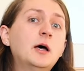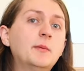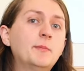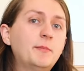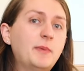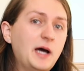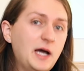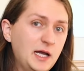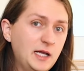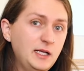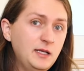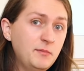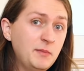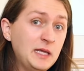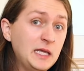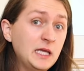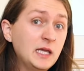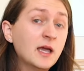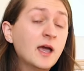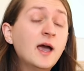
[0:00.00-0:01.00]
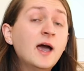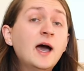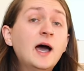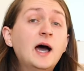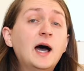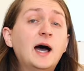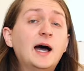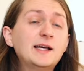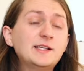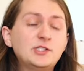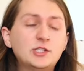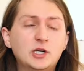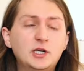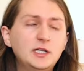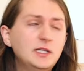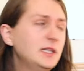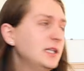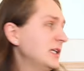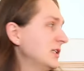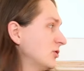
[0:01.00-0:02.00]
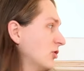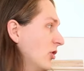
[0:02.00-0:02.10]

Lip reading: behind me. I started these